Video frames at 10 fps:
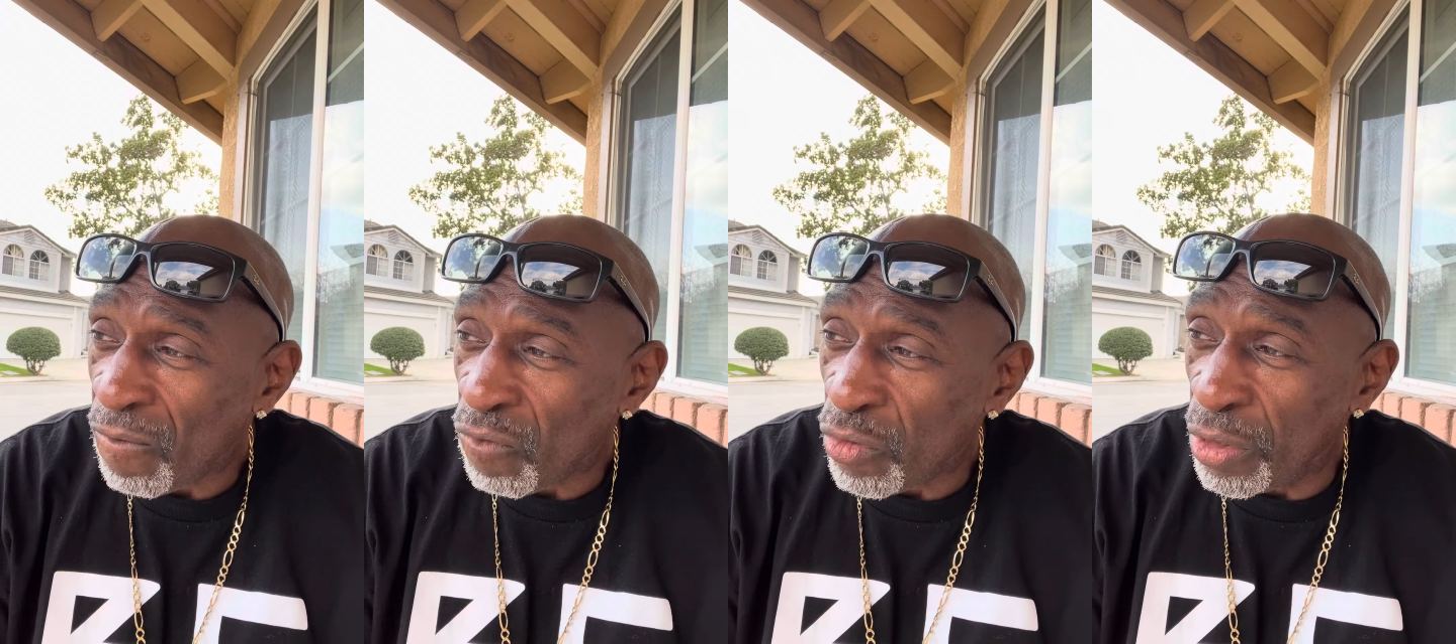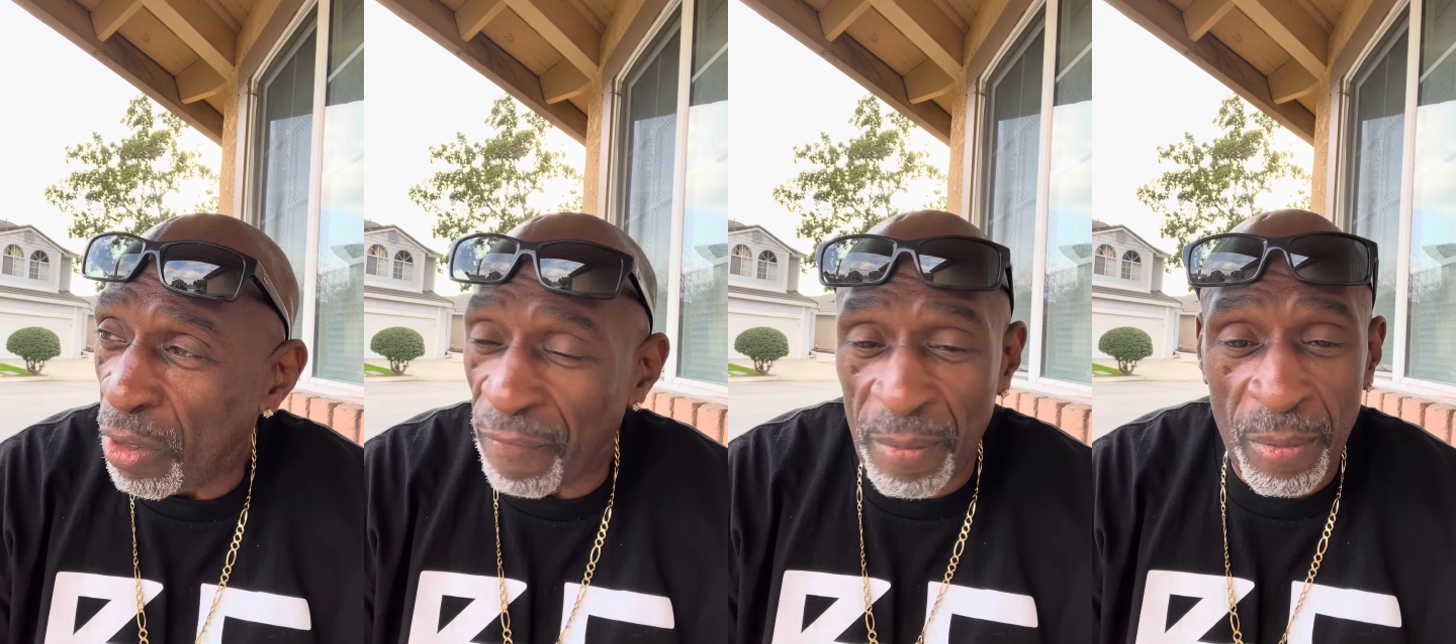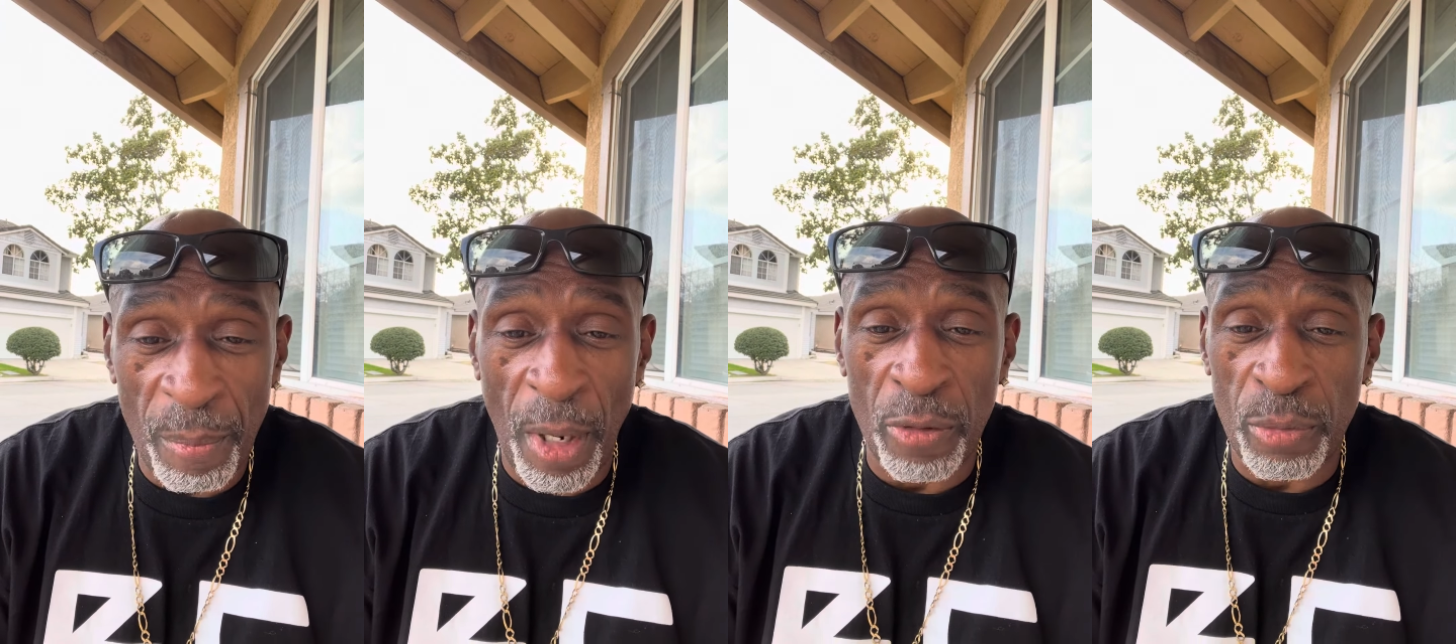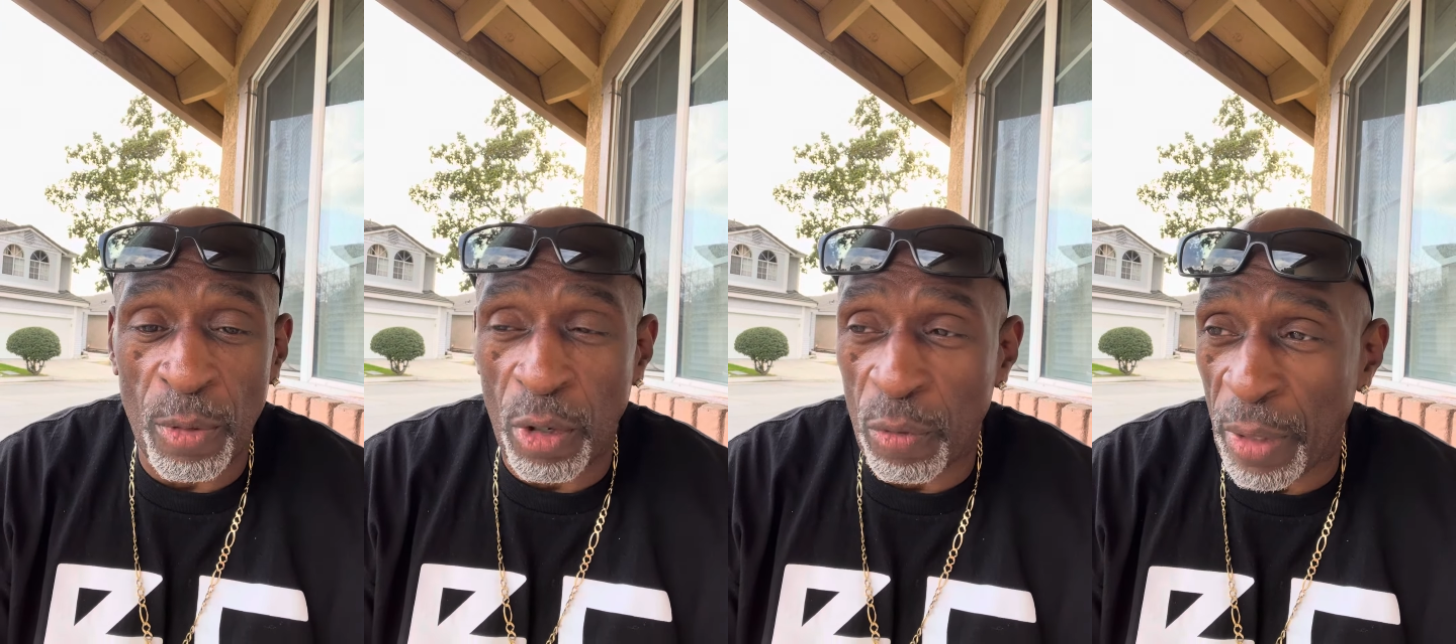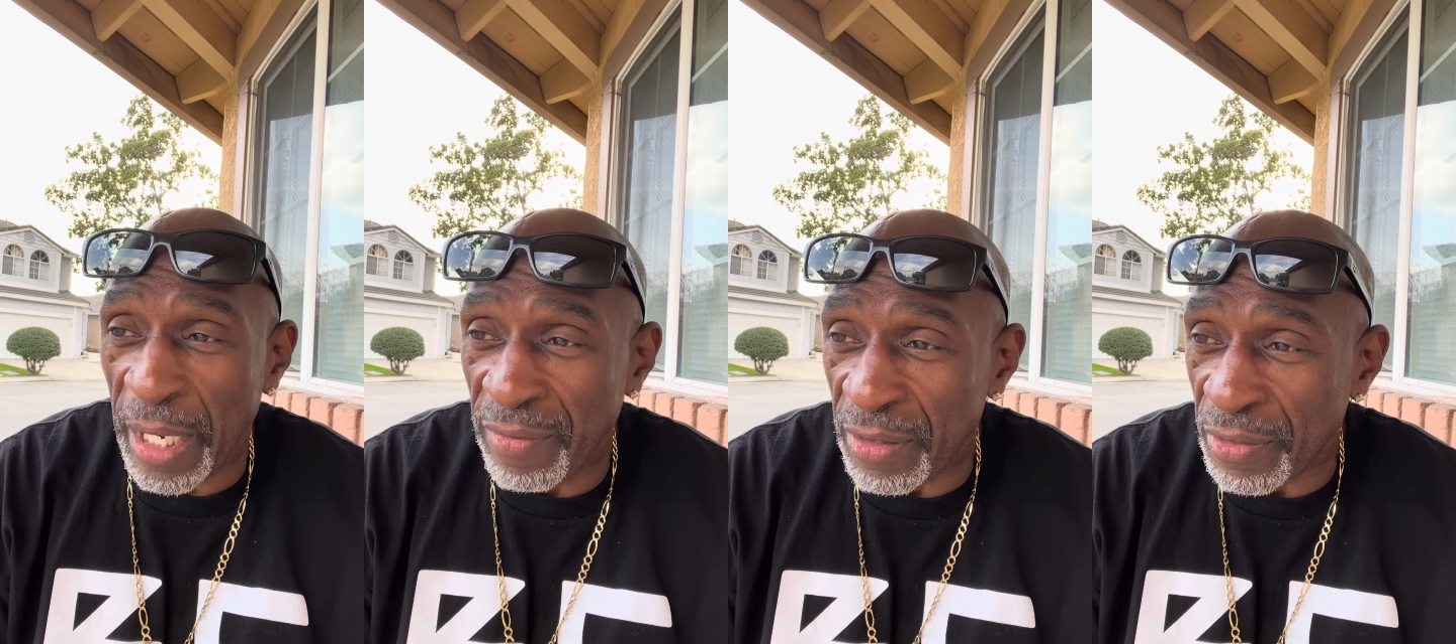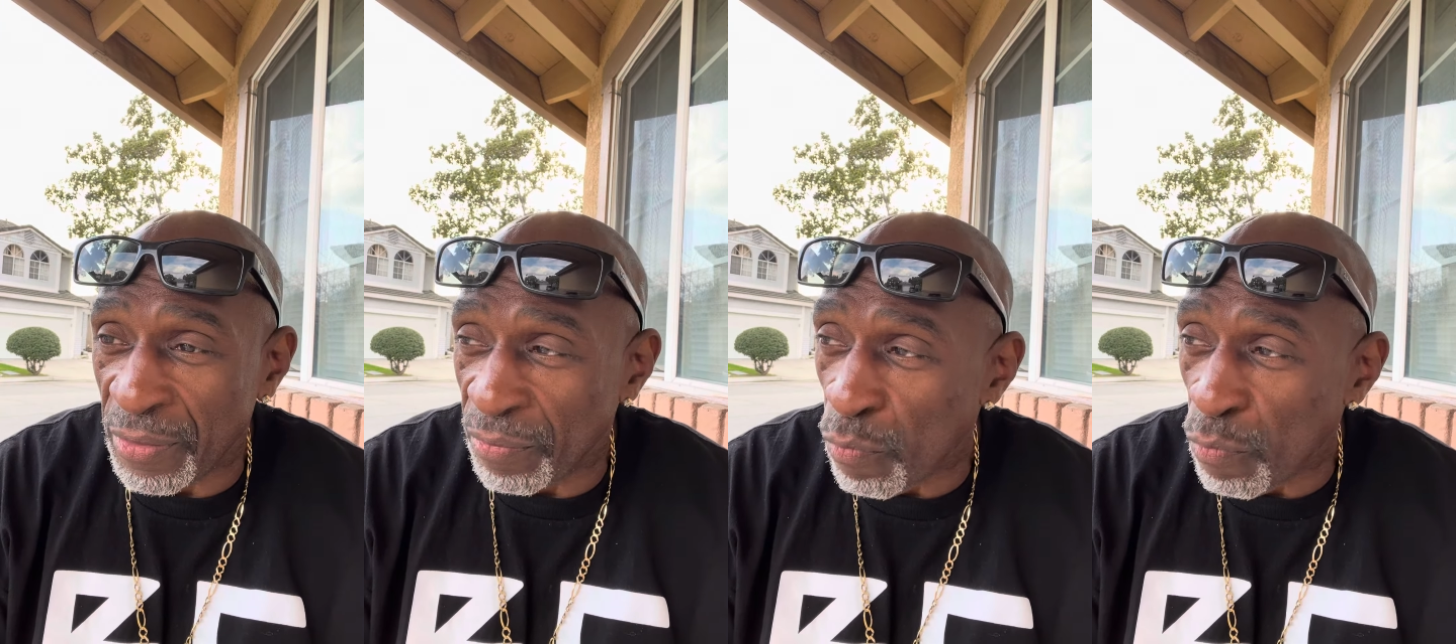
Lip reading: you know, from the Baltimore Ravens,